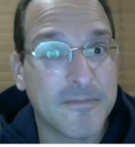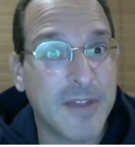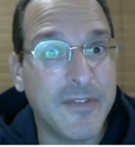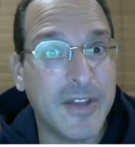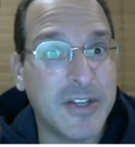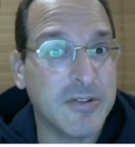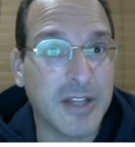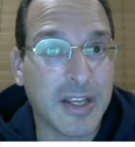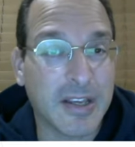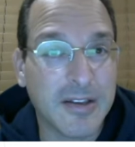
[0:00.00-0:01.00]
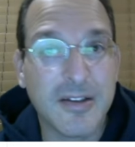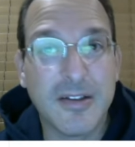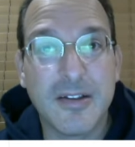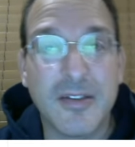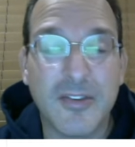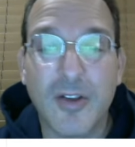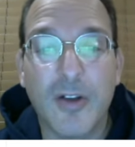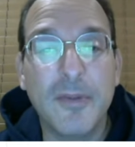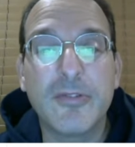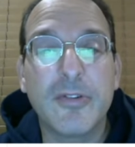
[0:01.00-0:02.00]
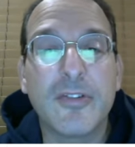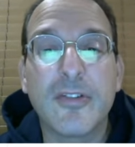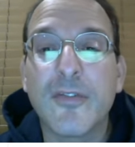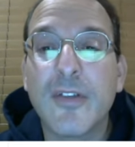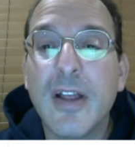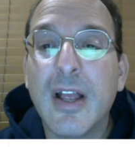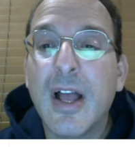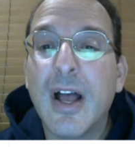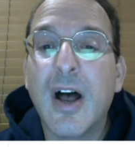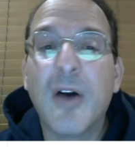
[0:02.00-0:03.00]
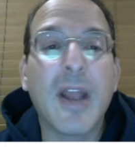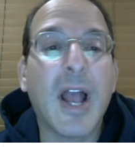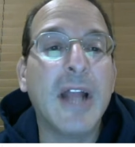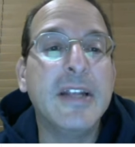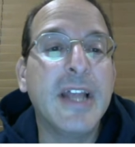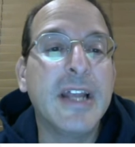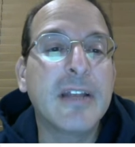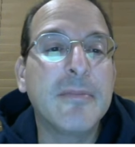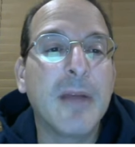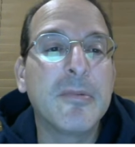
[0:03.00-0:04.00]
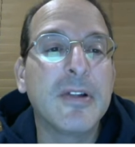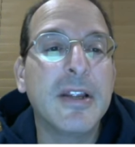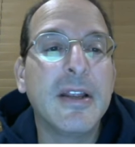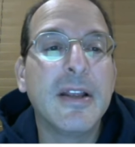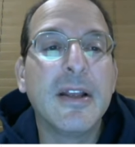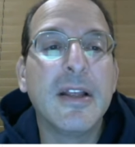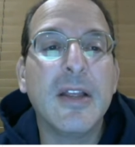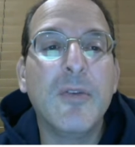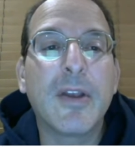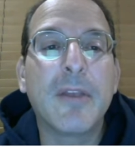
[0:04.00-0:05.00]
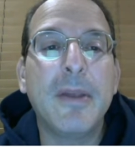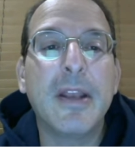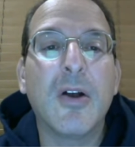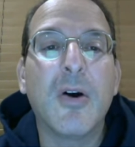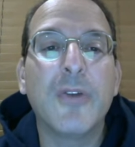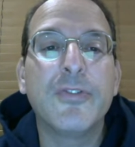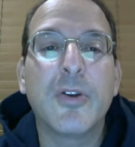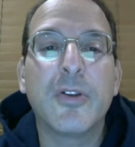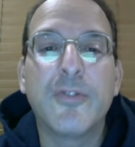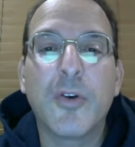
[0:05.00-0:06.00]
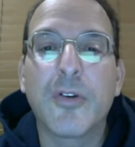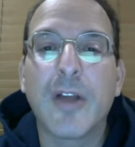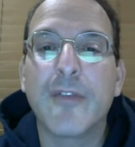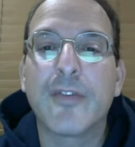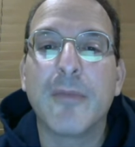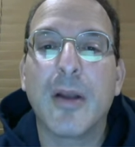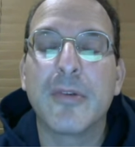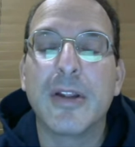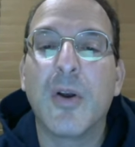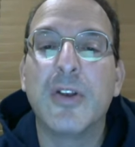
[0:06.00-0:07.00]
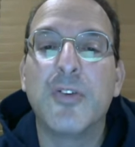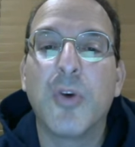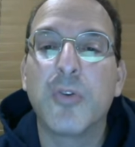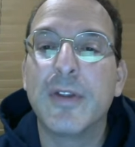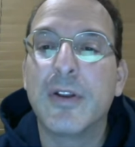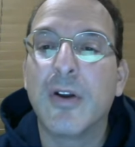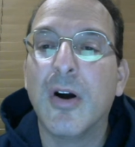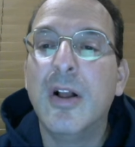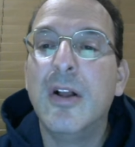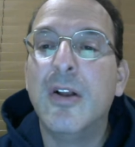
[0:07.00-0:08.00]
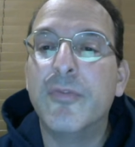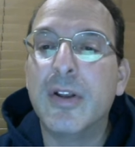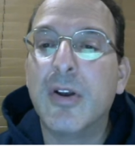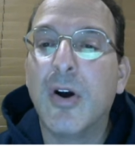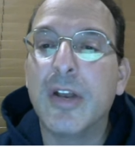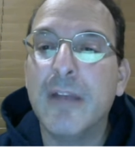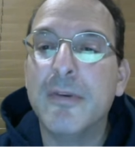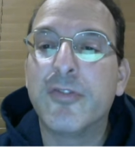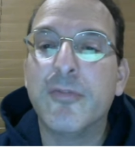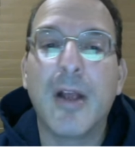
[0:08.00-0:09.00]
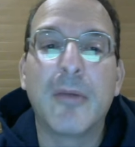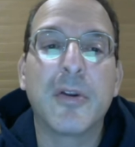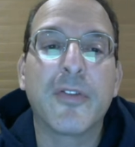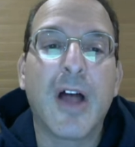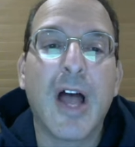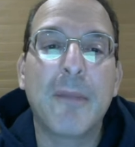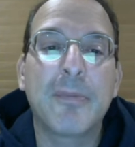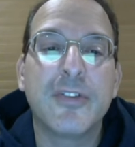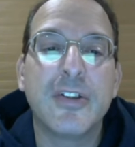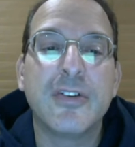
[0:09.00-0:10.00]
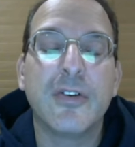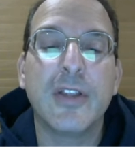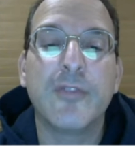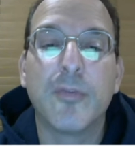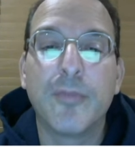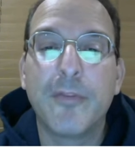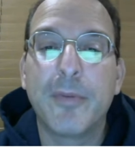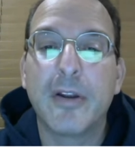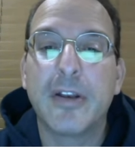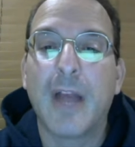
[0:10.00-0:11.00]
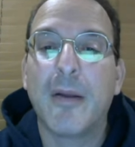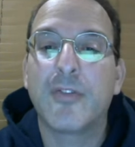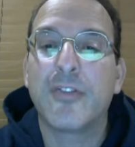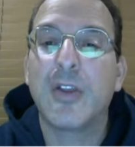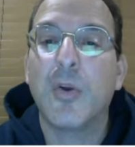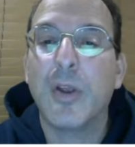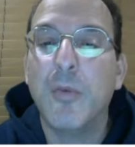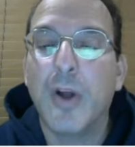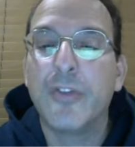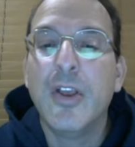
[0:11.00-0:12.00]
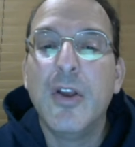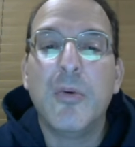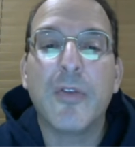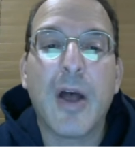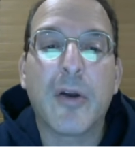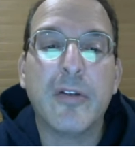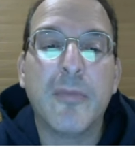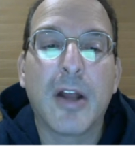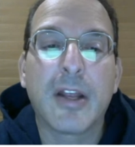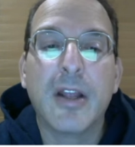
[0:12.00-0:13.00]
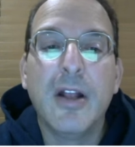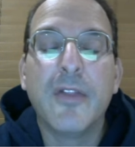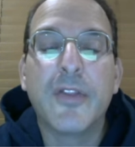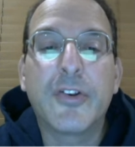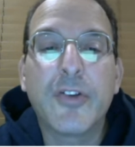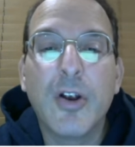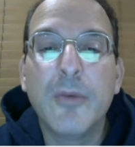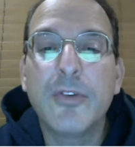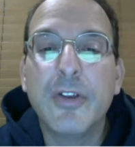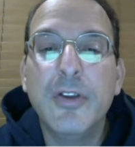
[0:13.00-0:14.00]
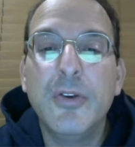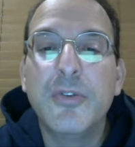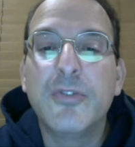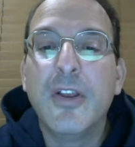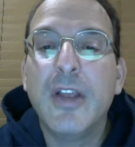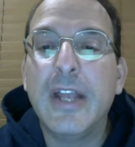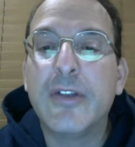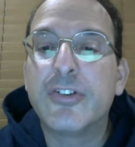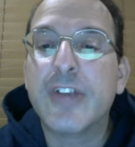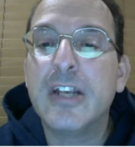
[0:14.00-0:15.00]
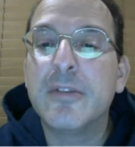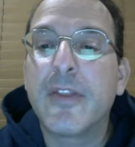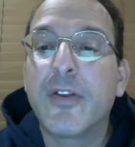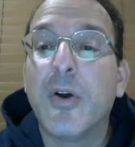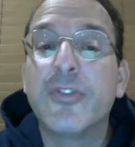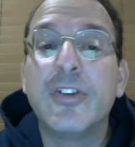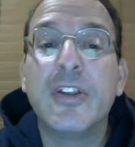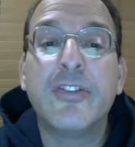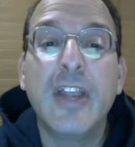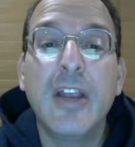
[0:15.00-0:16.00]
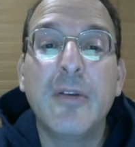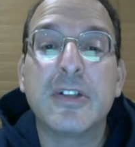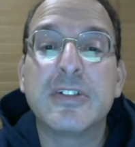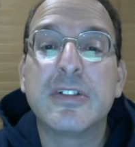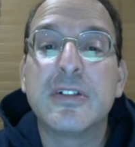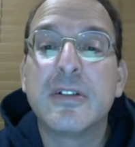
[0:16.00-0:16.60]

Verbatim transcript: And then she would, like, solve mysteries and stuff. Okay, eidetic memory in Wikipedia, also known as photographic memory and total recall. Recall an image from memory with high precision, or at least for a brief period of time, after seeing only once without a mnemonic. The terms are used interchangeably, they're also distinguished.